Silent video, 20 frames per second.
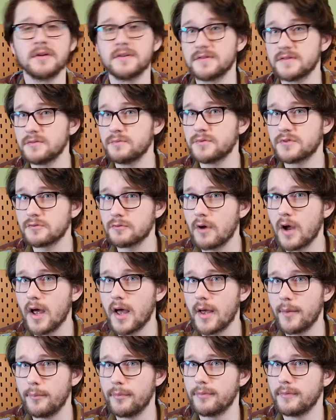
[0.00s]

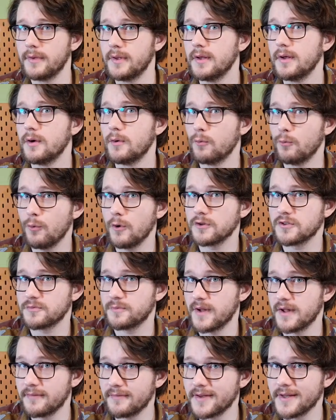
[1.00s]
subscribe, watch
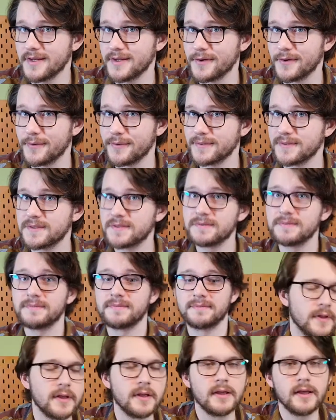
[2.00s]
my videos.
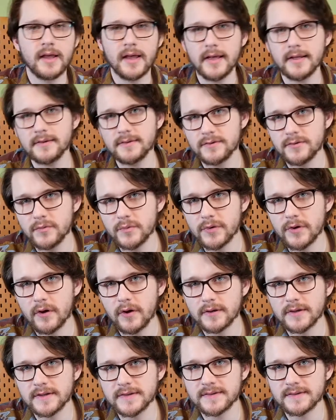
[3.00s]
And to be
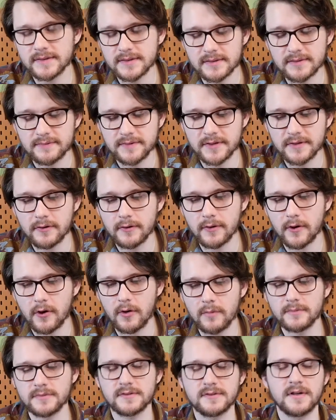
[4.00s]
honest, this video
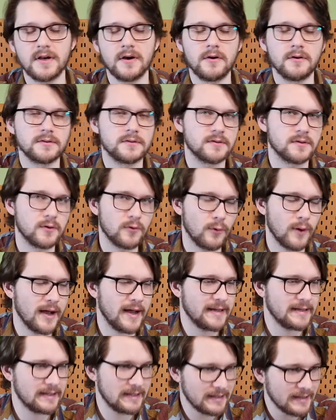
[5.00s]
comes out
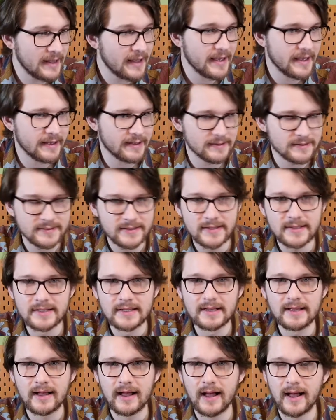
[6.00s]
quite late.
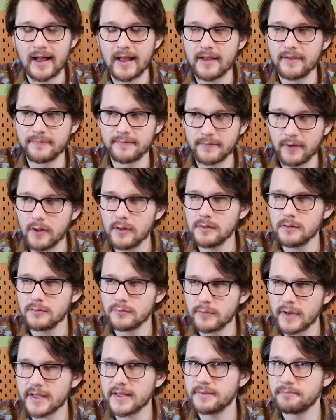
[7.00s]
I've
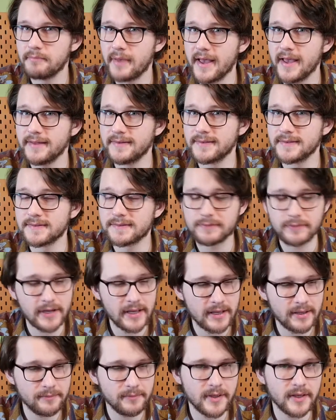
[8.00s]
already made this
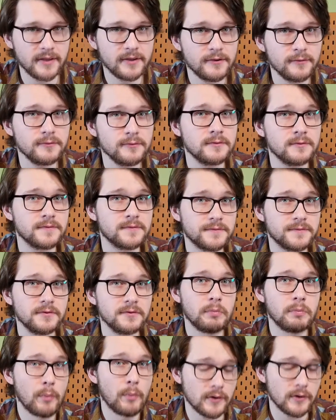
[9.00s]
frame a good
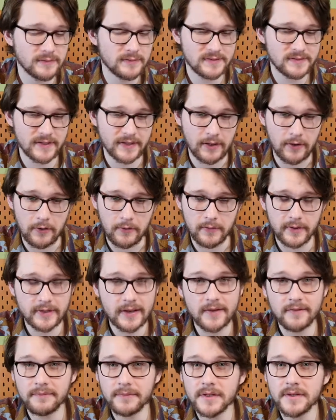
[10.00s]
few months ago and
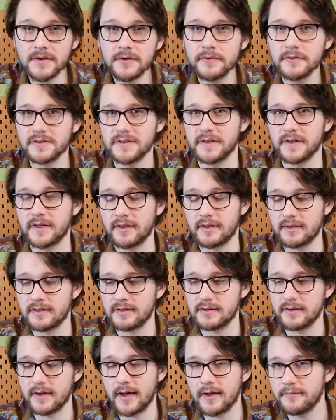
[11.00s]
I've been using it.
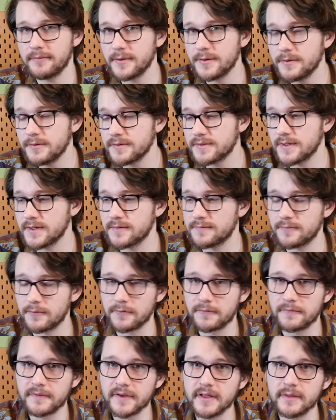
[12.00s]
I've been using it
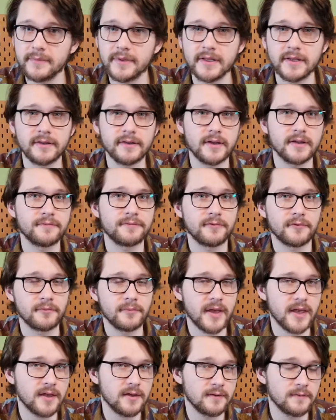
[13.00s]
for filming and for
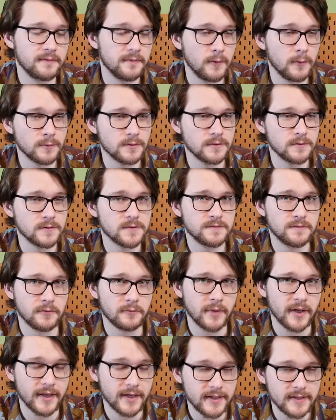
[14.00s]
making photos
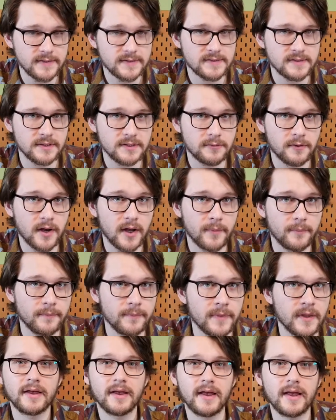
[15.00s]
for my
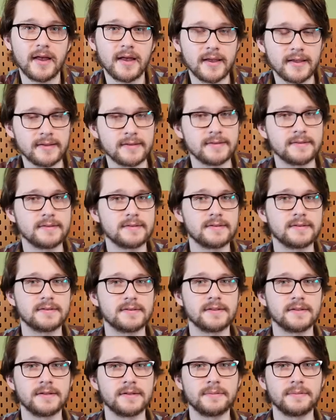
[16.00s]
Instagram, and
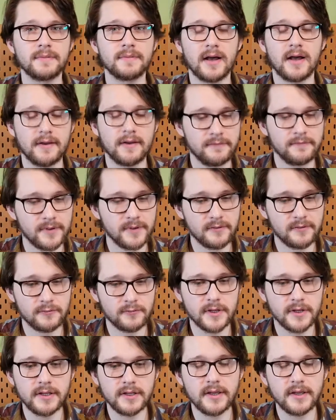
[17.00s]
I've been
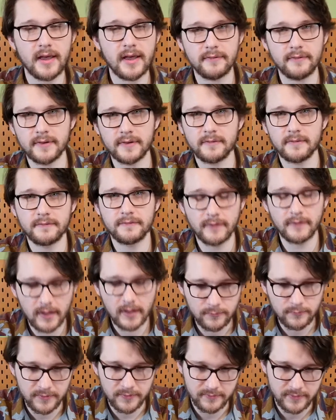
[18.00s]
really having
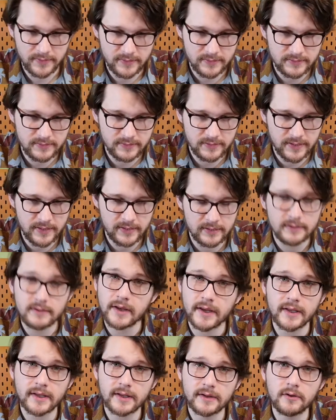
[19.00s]
fun with it. And
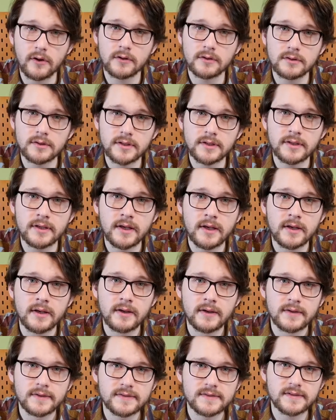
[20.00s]
I can only
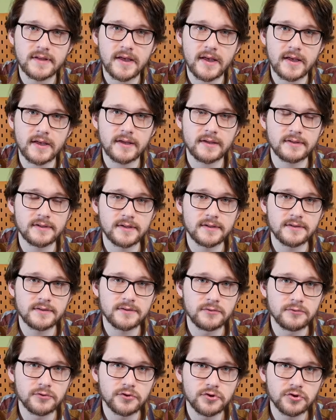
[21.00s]
say that
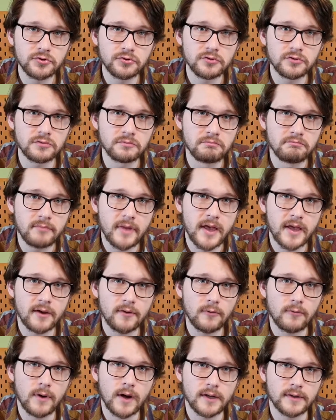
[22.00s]
you should
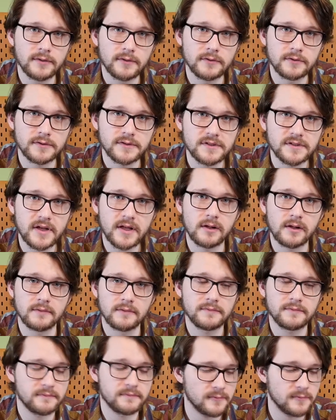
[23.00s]
make one
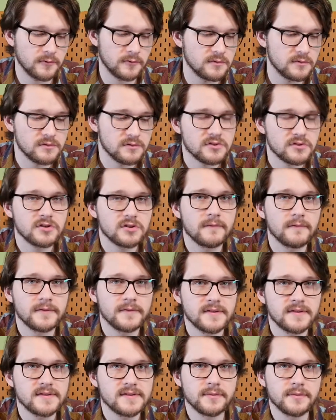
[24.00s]
yourself or
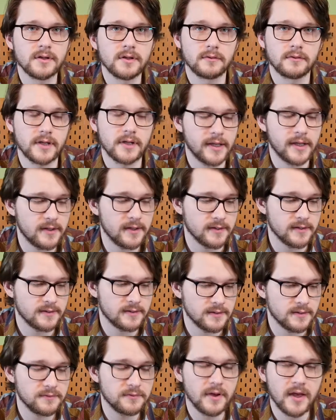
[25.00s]
something similar like
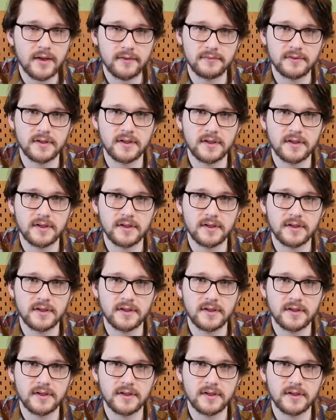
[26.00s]
it if you have the